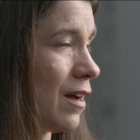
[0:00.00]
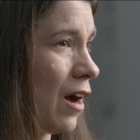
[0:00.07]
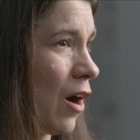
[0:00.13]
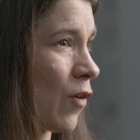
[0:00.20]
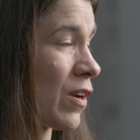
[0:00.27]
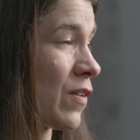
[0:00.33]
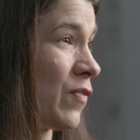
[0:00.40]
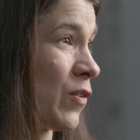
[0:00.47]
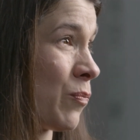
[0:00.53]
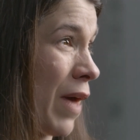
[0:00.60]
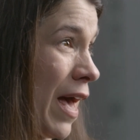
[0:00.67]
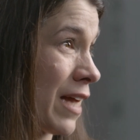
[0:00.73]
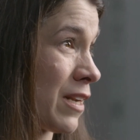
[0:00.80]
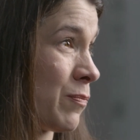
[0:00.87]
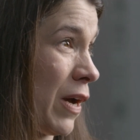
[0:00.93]
already feel
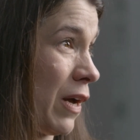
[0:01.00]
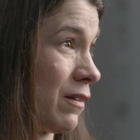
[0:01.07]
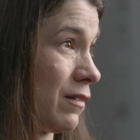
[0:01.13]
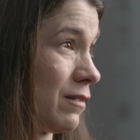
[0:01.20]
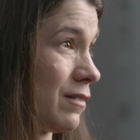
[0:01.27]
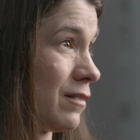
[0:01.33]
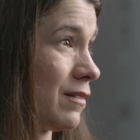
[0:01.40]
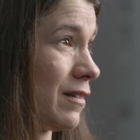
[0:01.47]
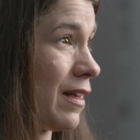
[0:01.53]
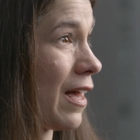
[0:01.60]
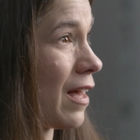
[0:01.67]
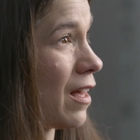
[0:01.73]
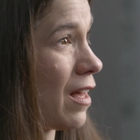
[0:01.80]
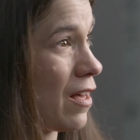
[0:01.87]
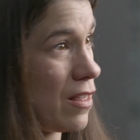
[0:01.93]
bad about
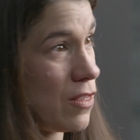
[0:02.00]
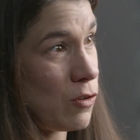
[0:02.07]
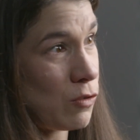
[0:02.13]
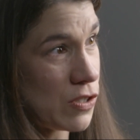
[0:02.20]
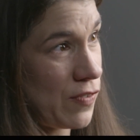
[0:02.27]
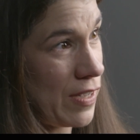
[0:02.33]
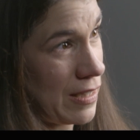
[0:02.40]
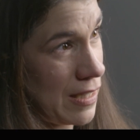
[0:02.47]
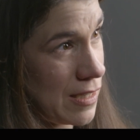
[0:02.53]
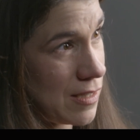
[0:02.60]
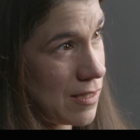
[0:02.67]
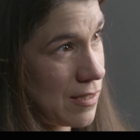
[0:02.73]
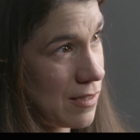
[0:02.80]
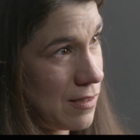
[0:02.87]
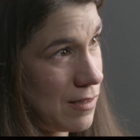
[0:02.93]
those
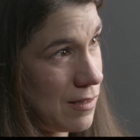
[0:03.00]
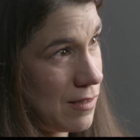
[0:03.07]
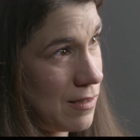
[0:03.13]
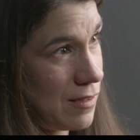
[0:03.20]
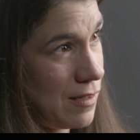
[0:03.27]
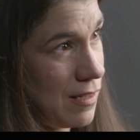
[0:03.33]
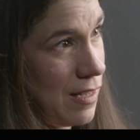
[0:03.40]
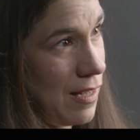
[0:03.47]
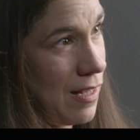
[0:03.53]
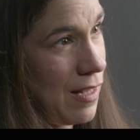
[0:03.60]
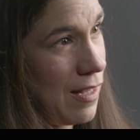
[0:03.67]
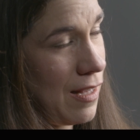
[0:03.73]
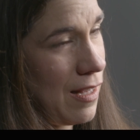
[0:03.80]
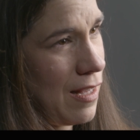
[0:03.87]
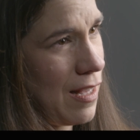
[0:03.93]
feelings.
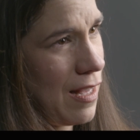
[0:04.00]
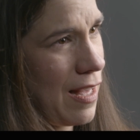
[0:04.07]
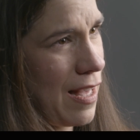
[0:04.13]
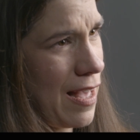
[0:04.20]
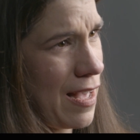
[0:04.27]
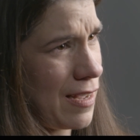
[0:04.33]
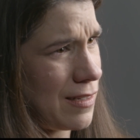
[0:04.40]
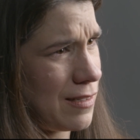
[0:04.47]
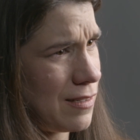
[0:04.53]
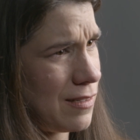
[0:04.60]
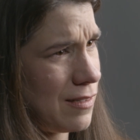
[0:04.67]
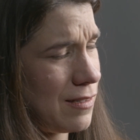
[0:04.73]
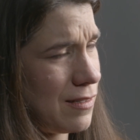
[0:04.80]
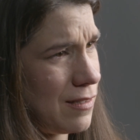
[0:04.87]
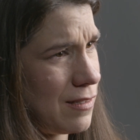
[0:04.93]
And
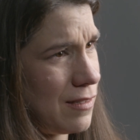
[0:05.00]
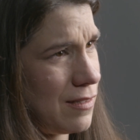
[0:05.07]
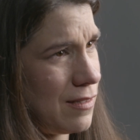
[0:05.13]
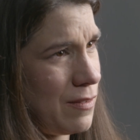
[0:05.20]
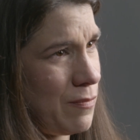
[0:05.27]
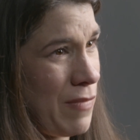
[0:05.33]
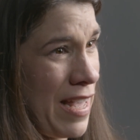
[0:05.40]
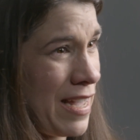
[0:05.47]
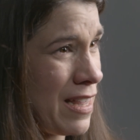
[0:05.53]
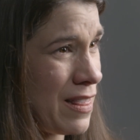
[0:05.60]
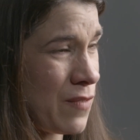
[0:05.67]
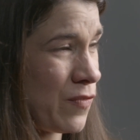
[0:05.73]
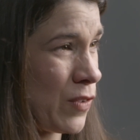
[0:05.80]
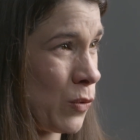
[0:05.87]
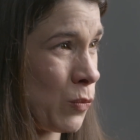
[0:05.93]
making
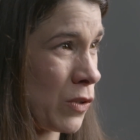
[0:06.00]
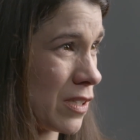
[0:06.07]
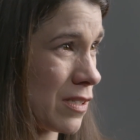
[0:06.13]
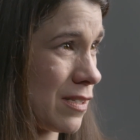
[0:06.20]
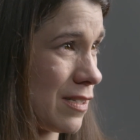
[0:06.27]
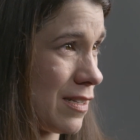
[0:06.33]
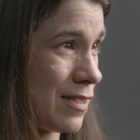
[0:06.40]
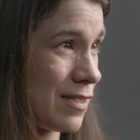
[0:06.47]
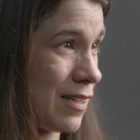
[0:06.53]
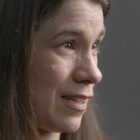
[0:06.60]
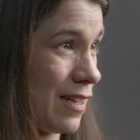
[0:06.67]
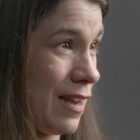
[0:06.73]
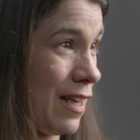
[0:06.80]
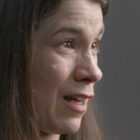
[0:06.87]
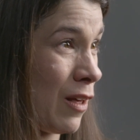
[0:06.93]
them feel worse isn't
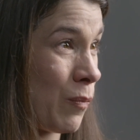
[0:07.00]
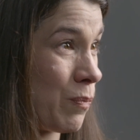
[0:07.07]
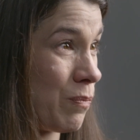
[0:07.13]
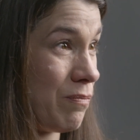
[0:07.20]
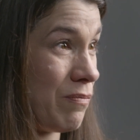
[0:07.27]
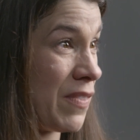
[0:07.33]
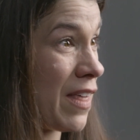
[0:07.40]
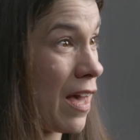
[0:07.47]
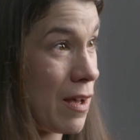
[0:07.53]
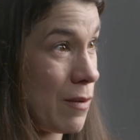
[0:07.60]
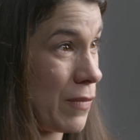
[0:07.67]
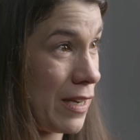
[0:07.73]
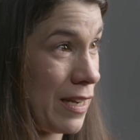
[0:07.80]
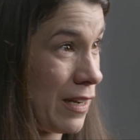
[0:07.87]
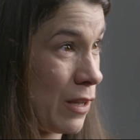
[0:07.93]
going to help
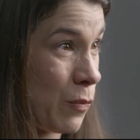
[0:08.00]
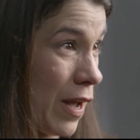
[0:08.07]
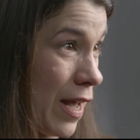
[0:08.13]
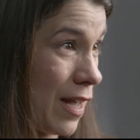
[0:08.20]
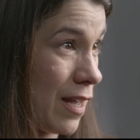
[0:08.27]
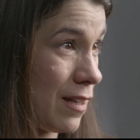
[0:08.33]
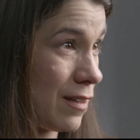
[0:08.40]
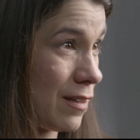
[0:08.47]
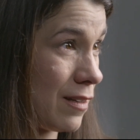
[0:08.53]
them in any way.